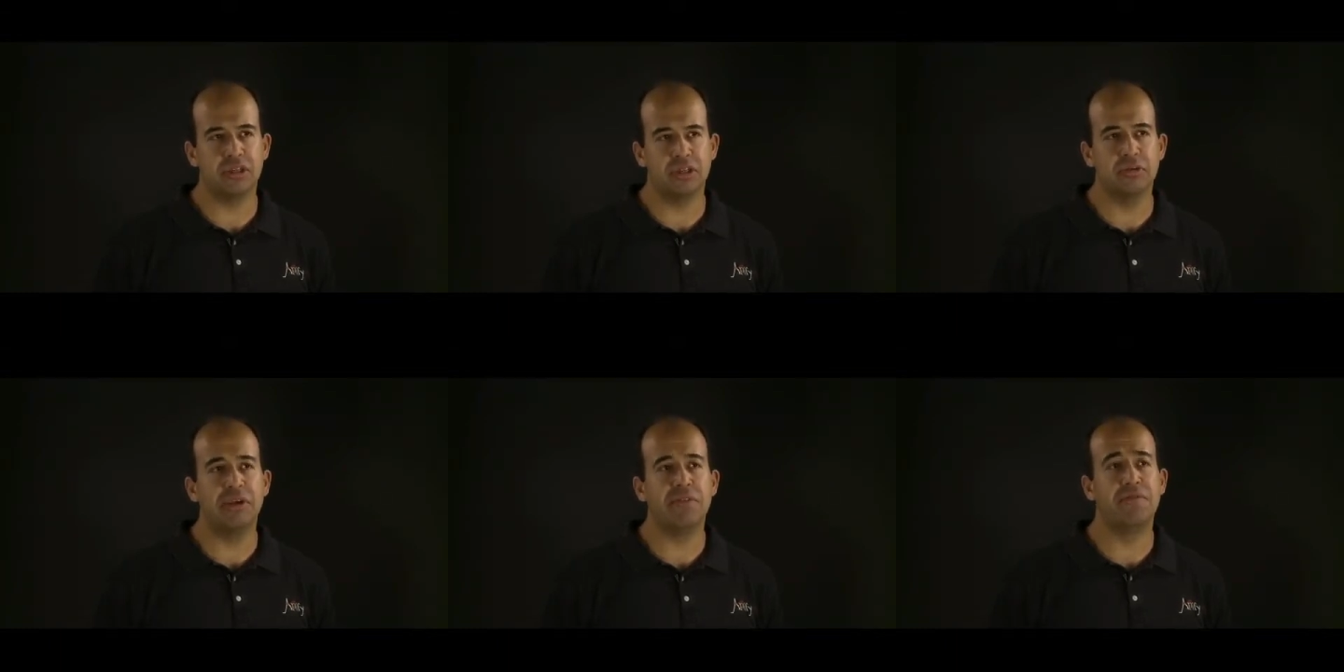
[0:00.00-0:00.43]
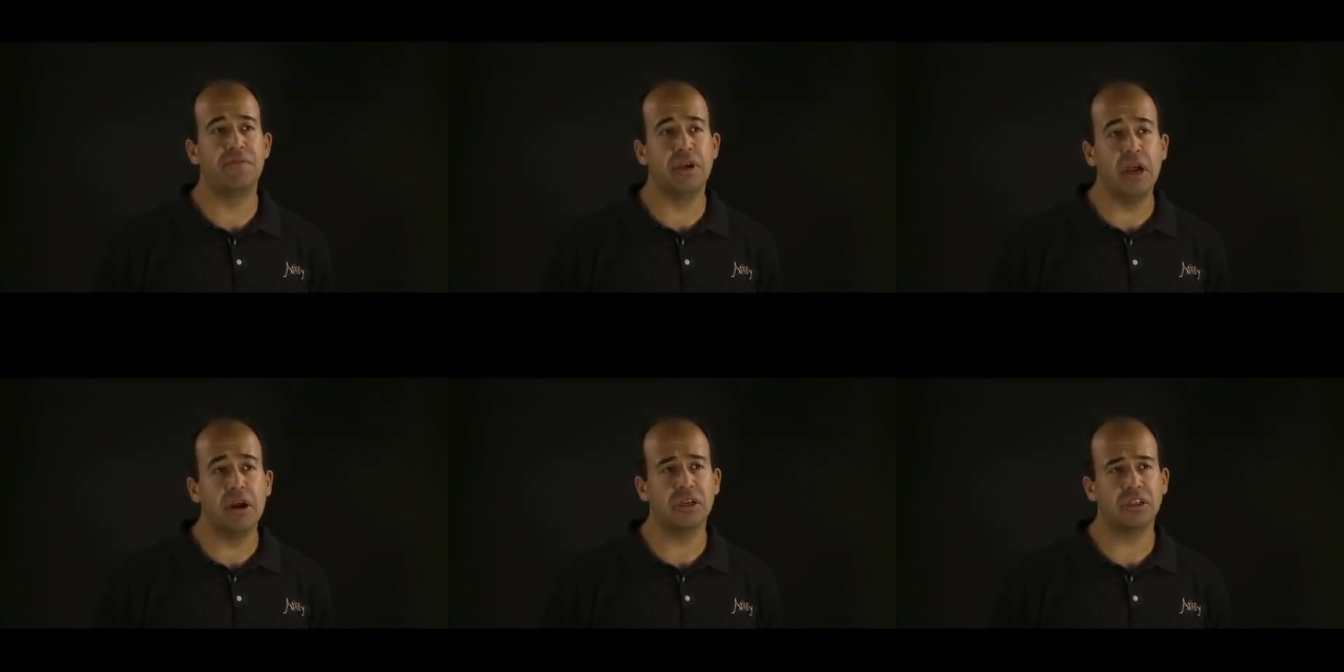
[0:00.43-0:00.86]
to a
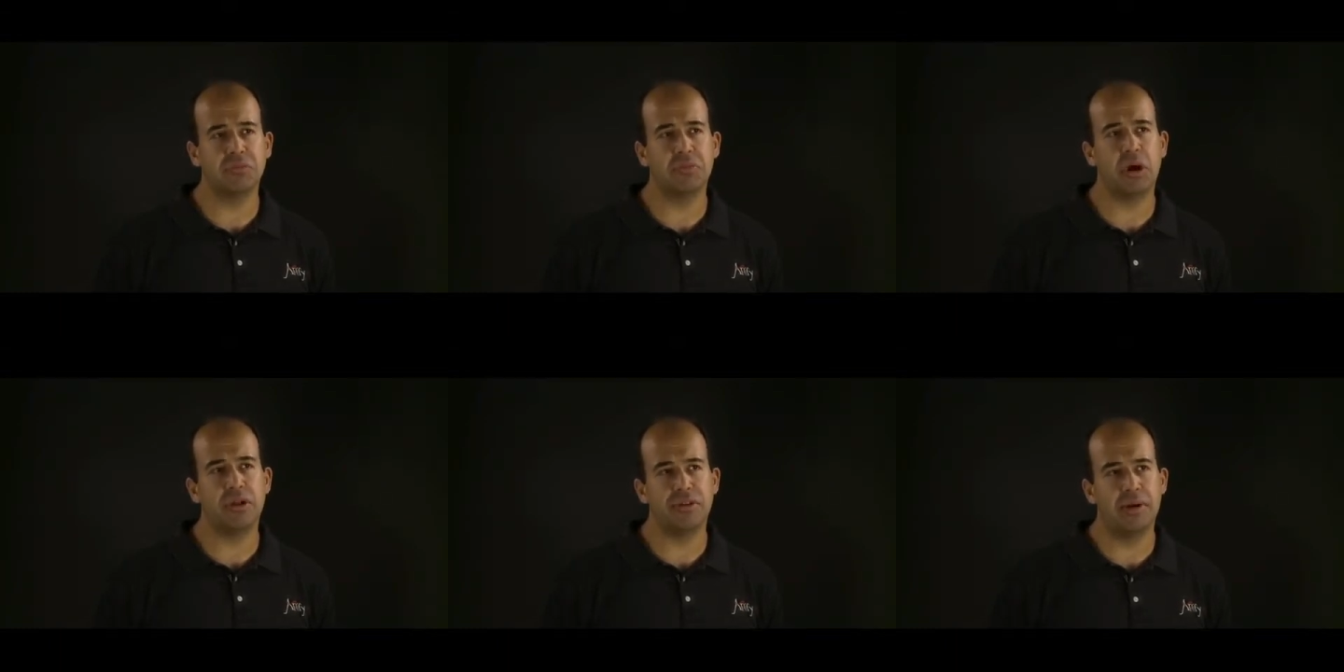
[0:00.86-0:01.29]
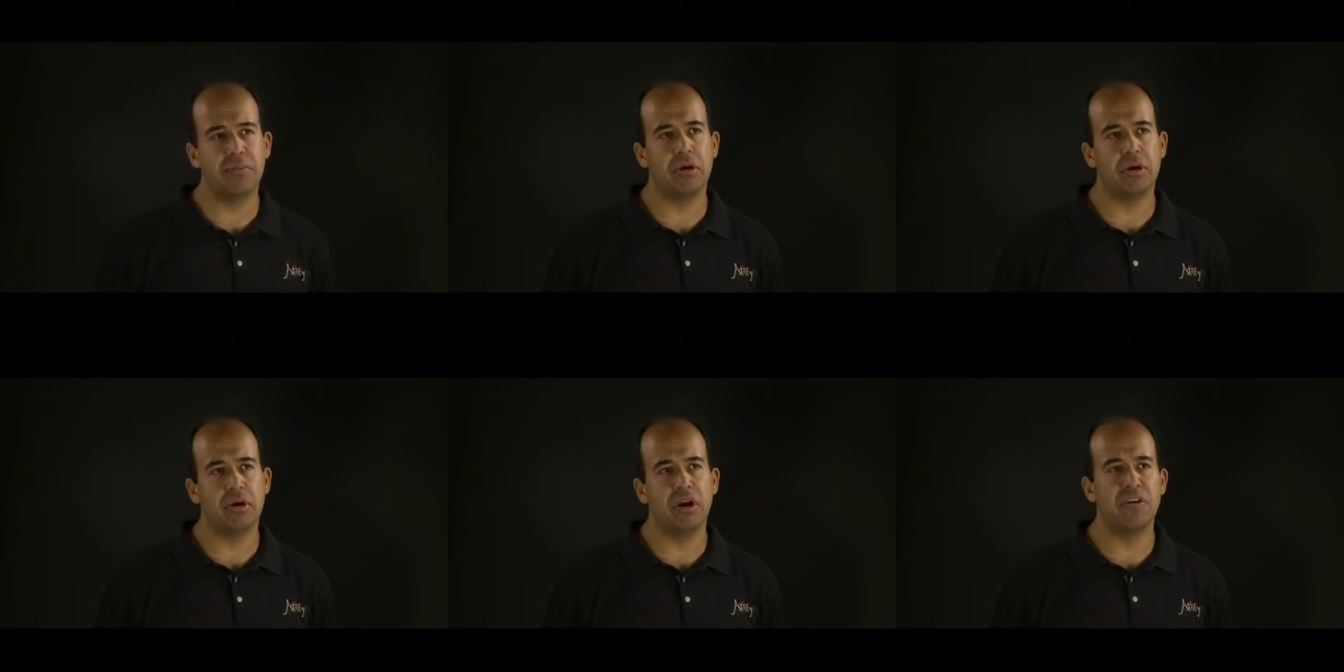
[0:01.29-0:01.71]
very small
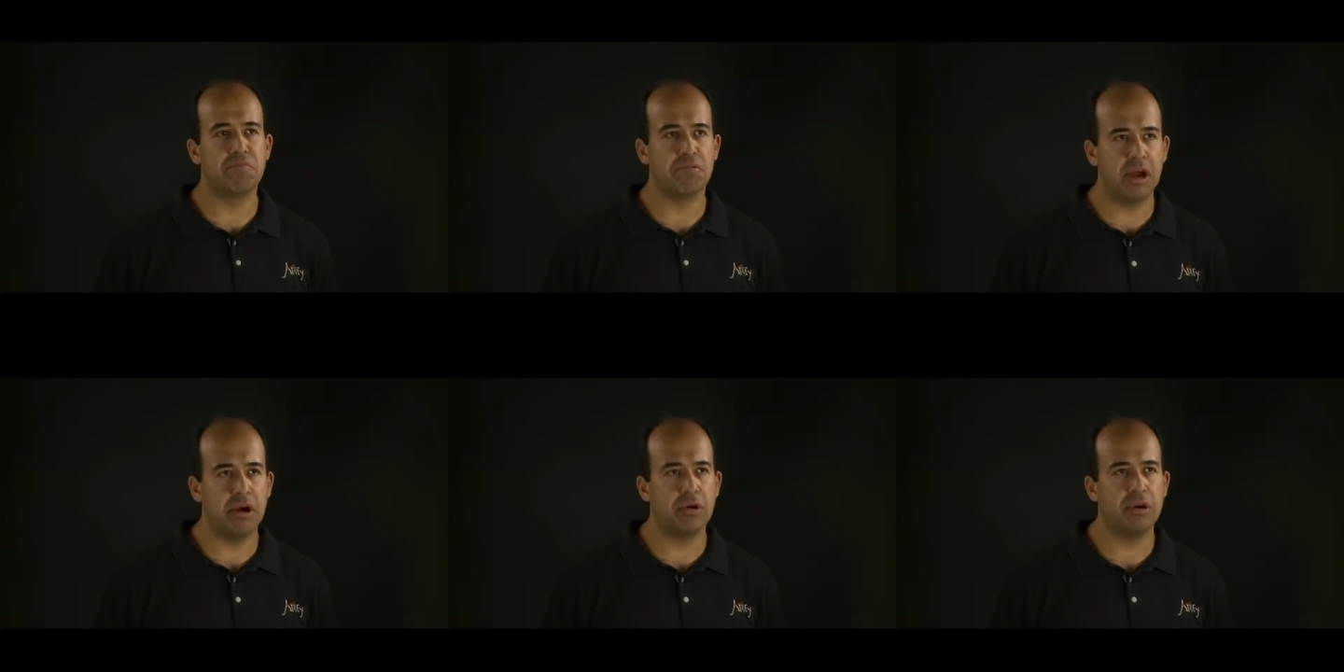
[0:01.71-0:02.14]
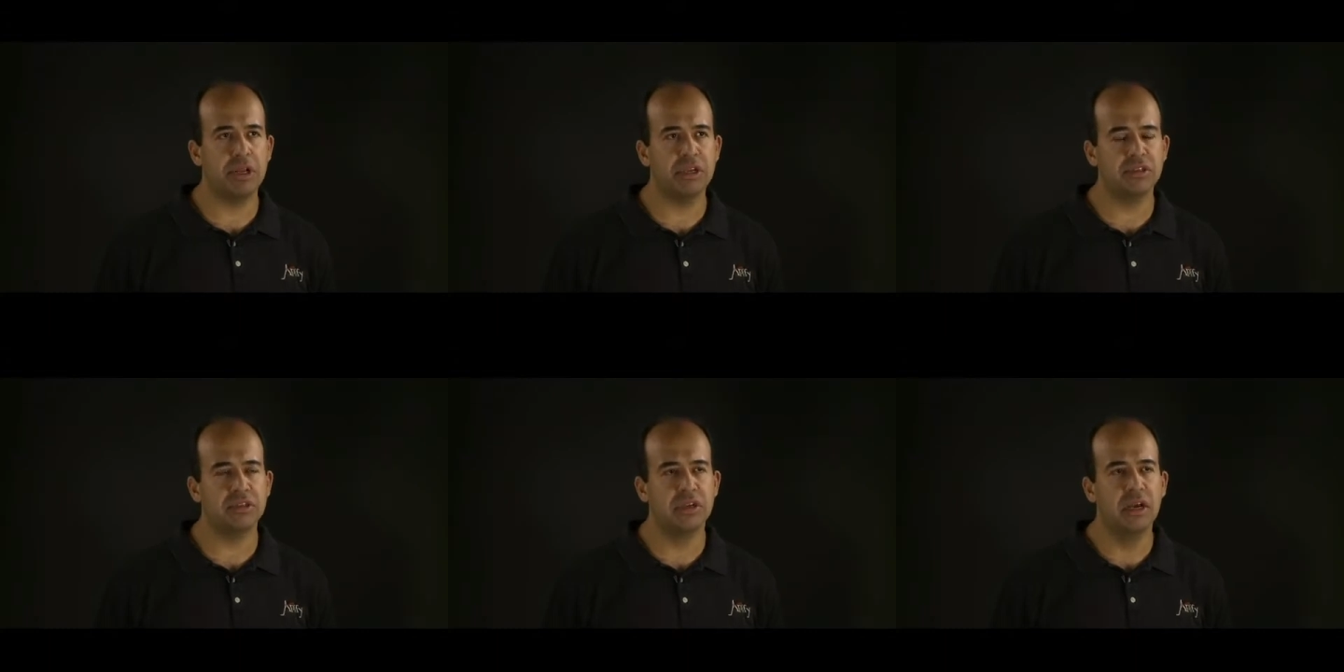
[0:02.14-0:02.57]
number of
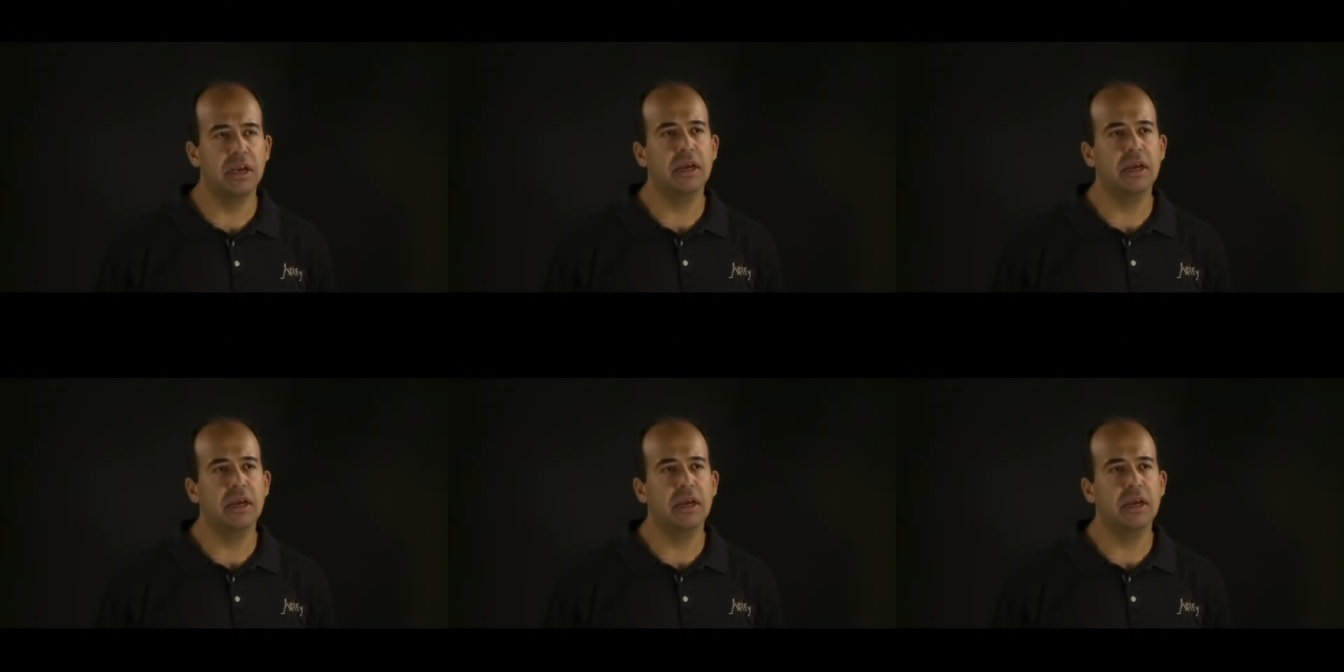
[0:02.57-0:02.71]
priorities,